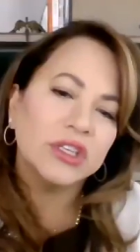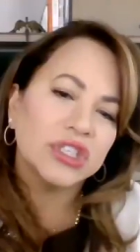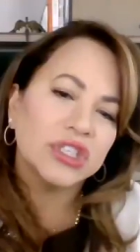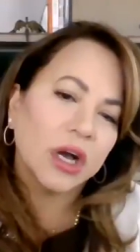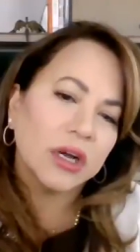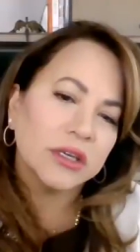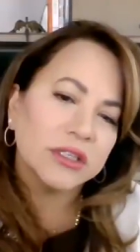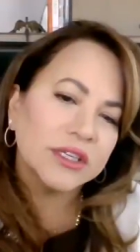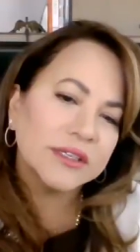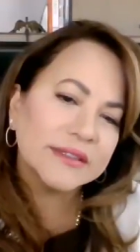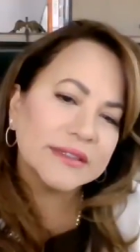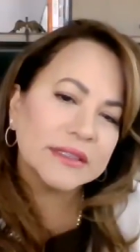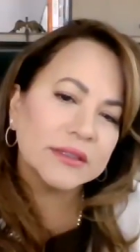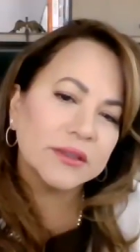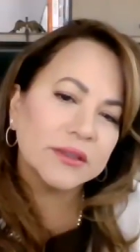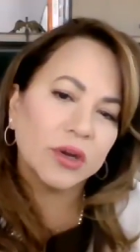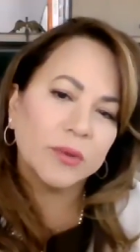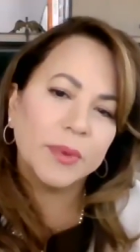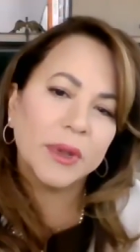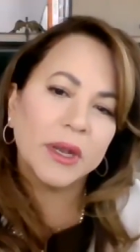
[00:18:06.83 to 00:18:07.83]
you talk to us a
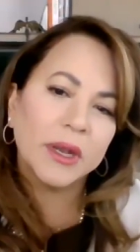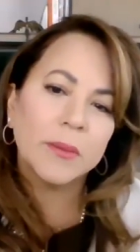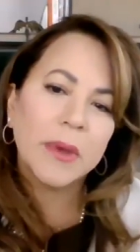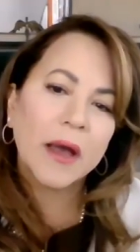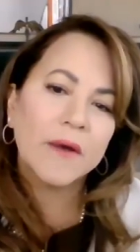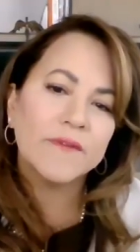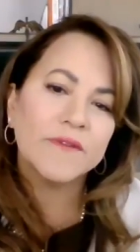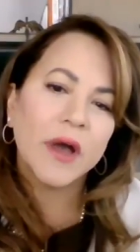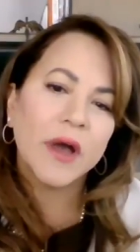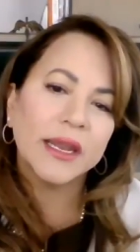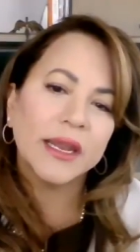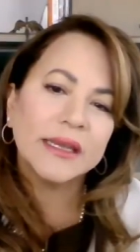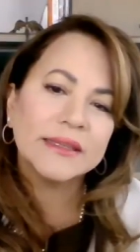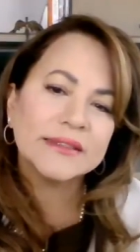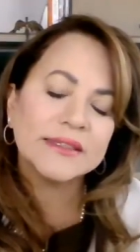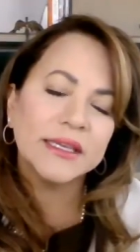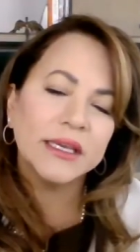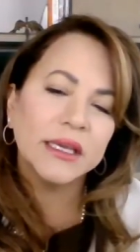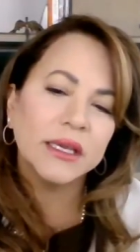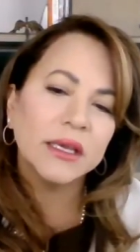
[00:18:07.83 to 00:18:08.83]
little bit about
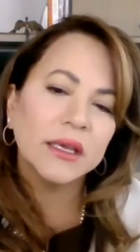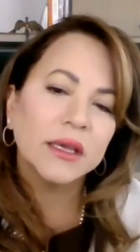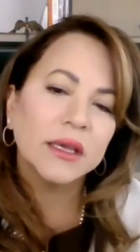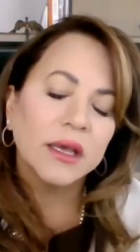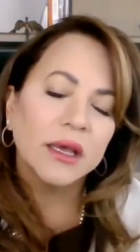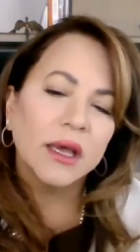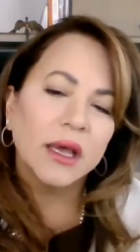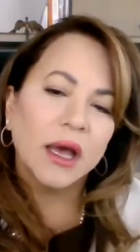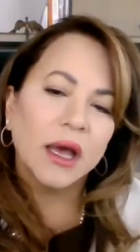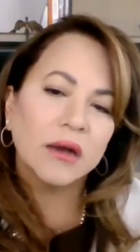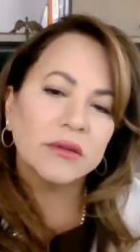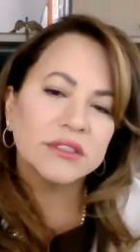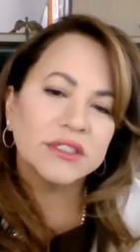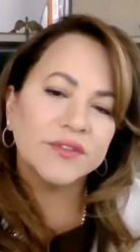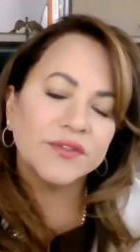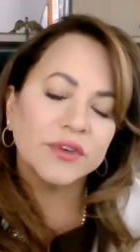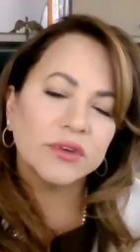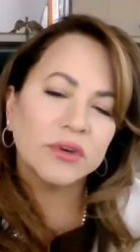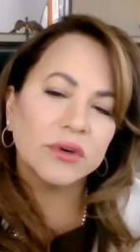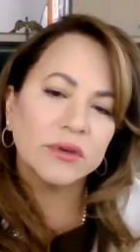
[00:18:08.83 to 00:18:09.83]
financing? How
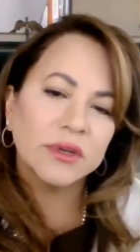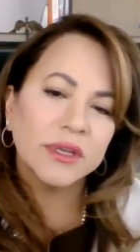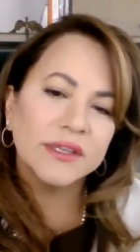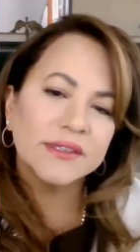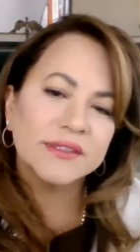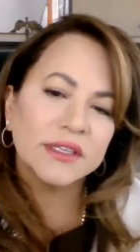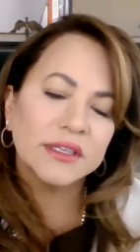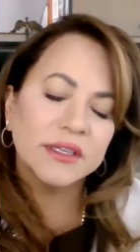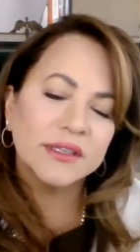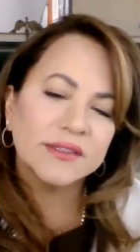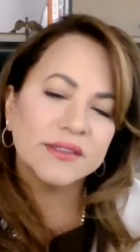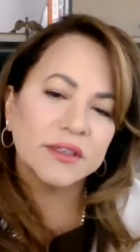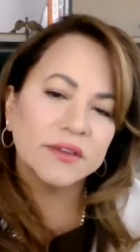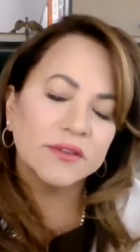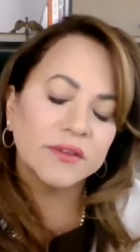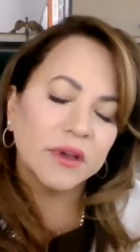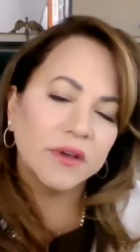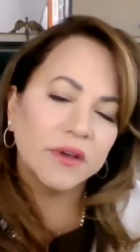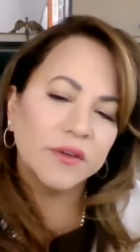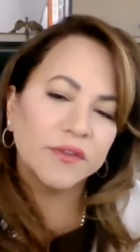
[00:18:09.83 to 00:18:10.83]
difficult is it as
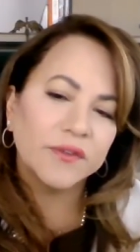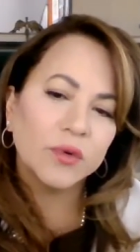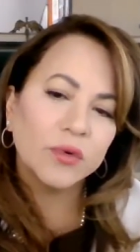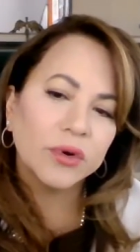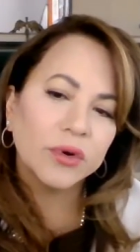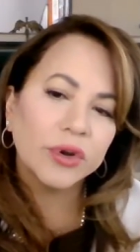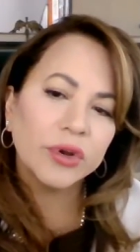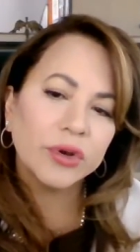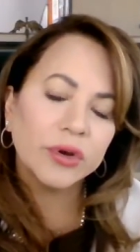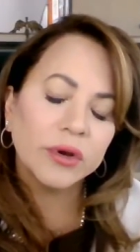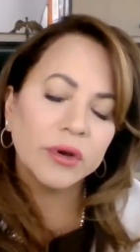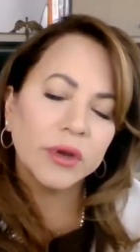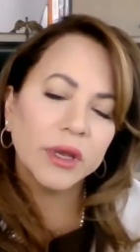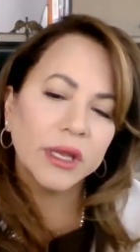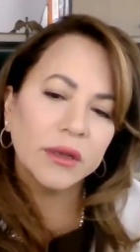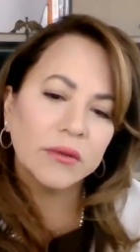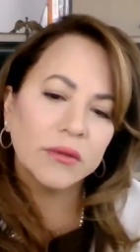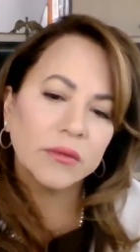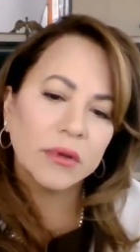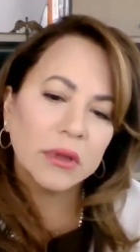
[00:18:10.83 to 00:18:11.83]
a foreigner,
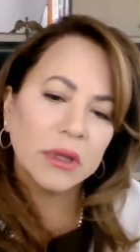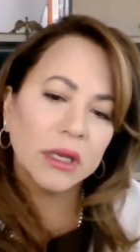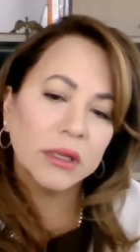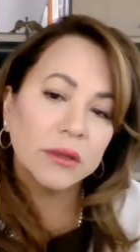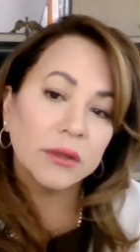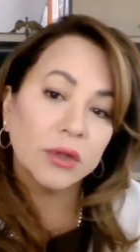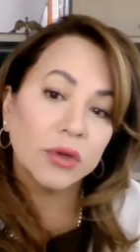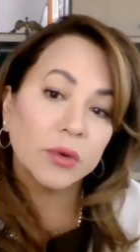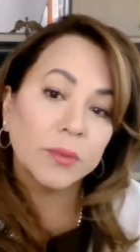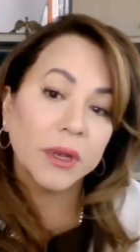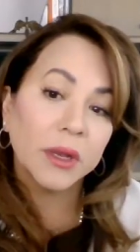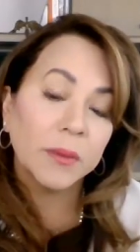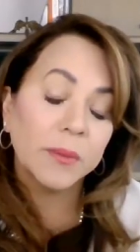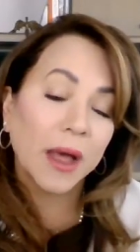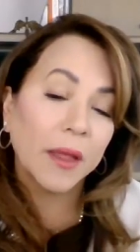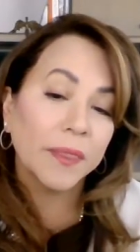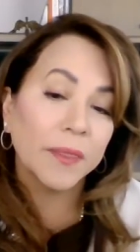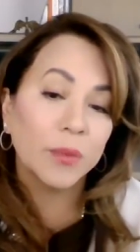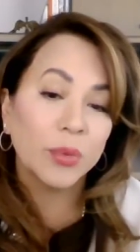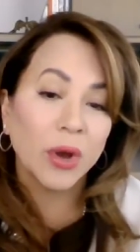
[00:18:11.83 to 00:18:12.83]
and a little bit
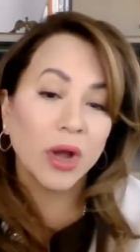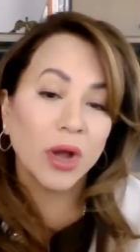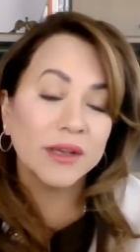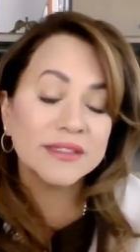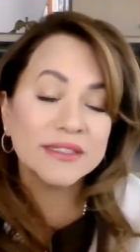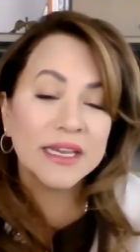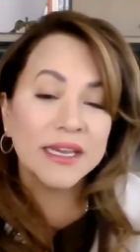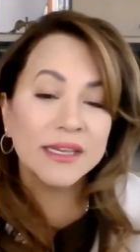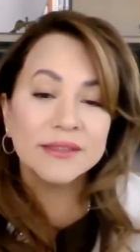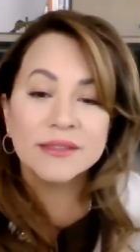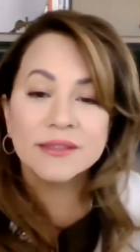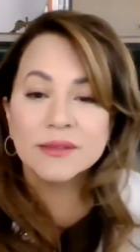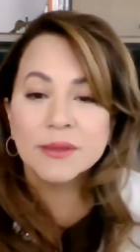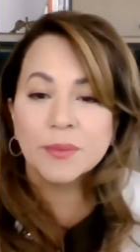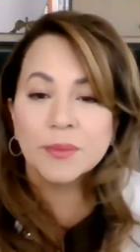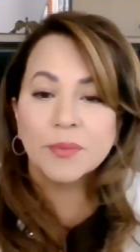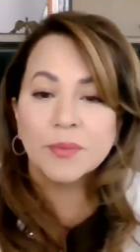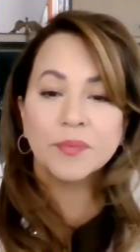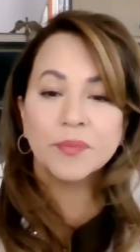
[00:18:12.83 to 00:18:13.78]
about the process?